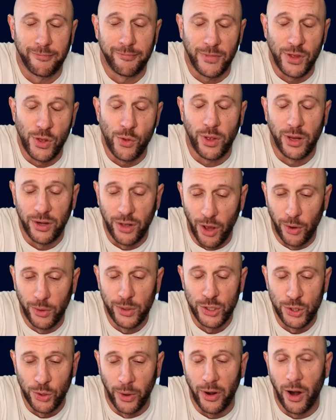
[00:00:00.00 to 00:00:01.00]
you can go
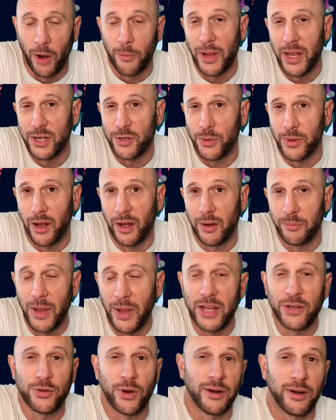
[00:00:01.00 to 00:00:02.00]
and join our Patreon,
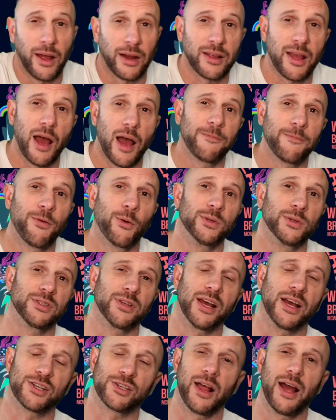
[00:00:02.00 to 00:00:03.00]
patreon.com forward
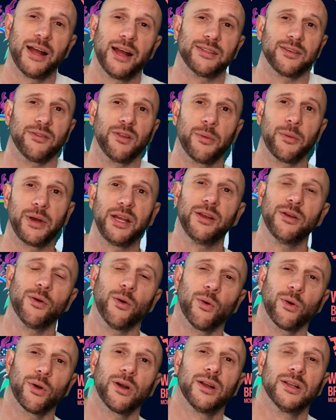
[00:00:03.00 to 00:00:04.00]
slash Lions of Liberty
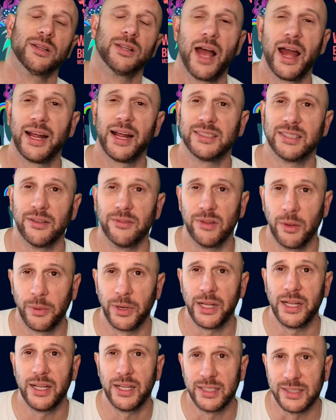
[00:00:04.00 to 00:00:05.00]
or lions of
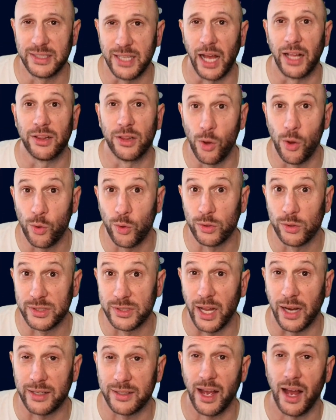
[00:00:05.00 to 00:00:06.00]
liberty dot locals
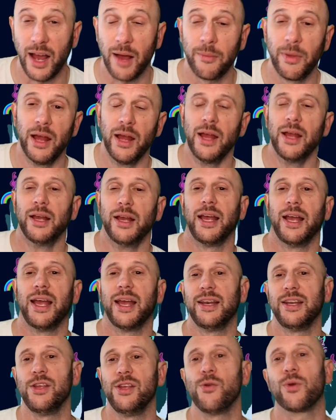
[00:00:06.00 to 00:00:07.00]
dot com.
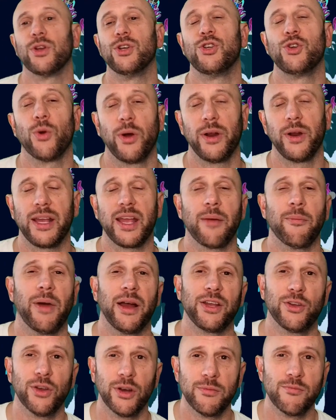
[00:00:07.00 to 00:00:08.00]
And you can join and get
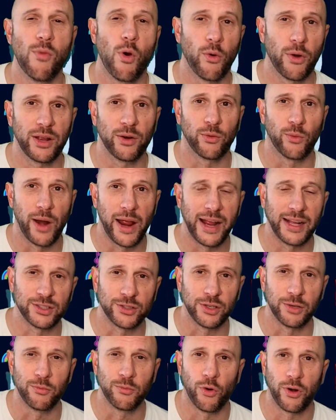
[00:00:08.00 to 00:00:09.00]
my good morning rants.
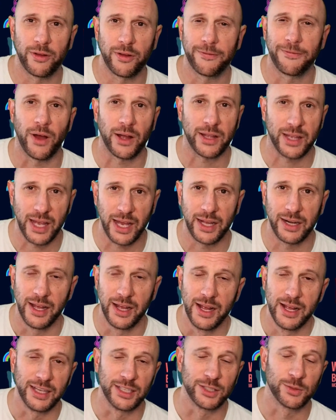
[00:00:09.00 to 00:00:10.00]
Good morning fuckhead
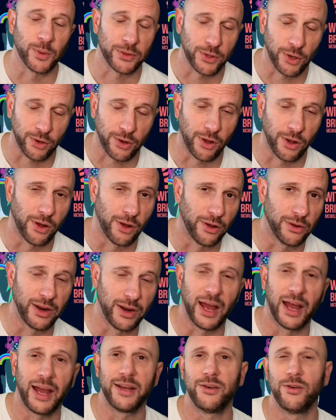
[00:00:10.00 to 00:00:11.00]
is what they're called.
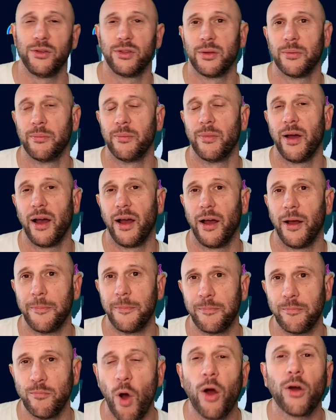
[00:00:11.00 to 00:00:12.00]
I do them uh,
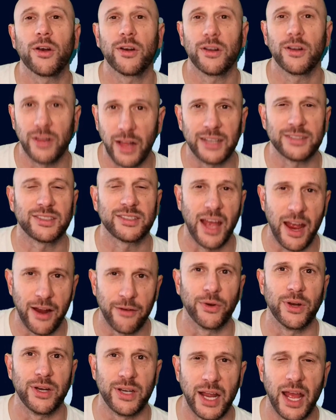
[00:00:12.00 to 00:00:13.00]
more or less
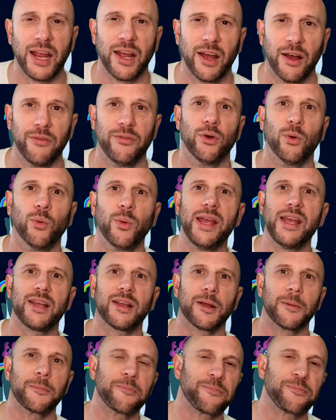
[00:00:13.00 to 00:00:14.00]
every day of the
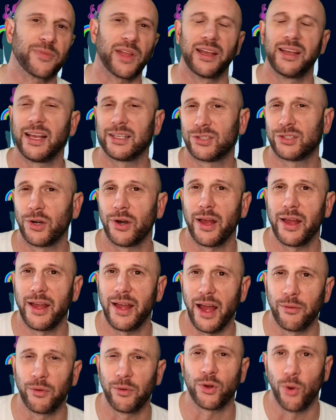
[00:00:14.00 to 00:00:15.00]
week. Yesterday,
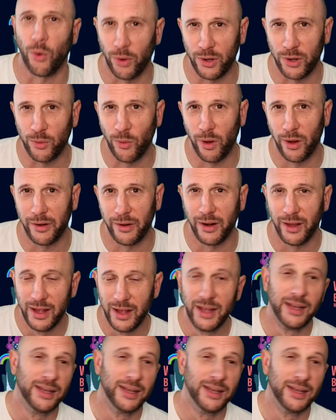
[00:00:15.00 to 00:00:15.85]
I recorded one,